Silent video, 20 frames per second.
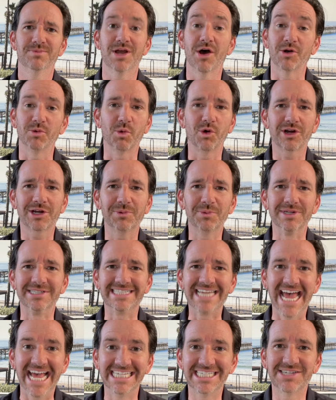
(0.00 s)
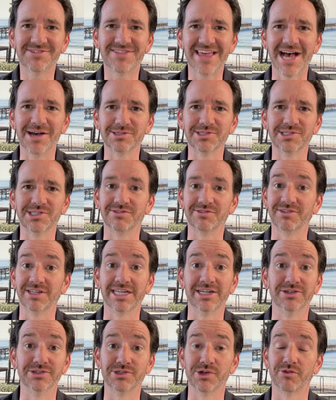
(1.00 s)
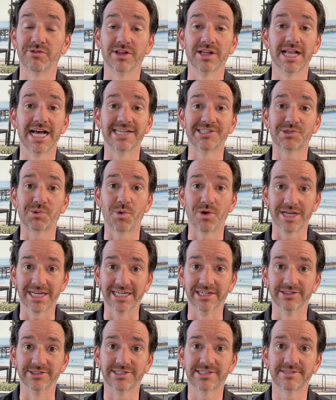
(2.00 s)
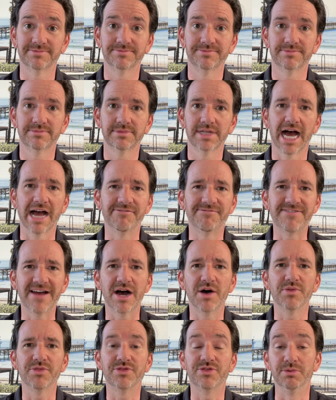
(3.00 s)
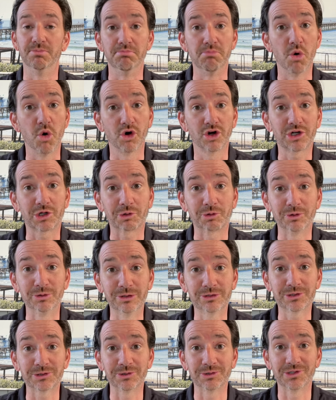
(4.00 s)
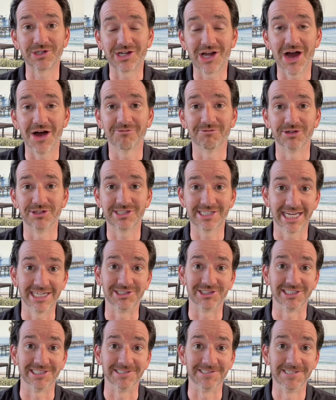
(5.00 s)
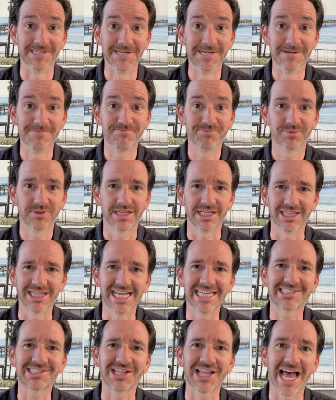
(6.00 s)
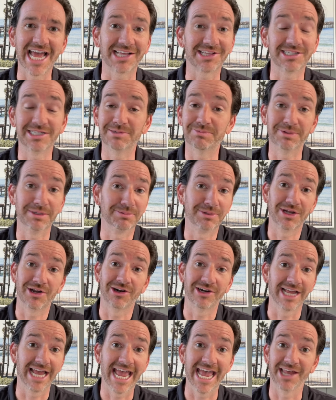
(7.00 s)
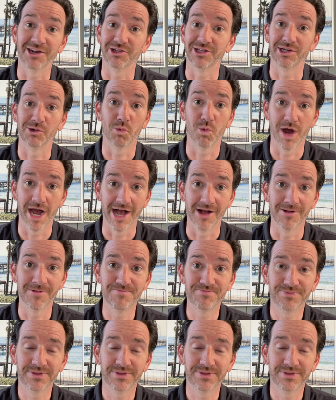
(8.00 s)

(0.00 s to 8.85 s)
Now, in working with tens of thousands of leaders over the last 20 years, I found the more crucial the conversation, the less likely people are to handle it well.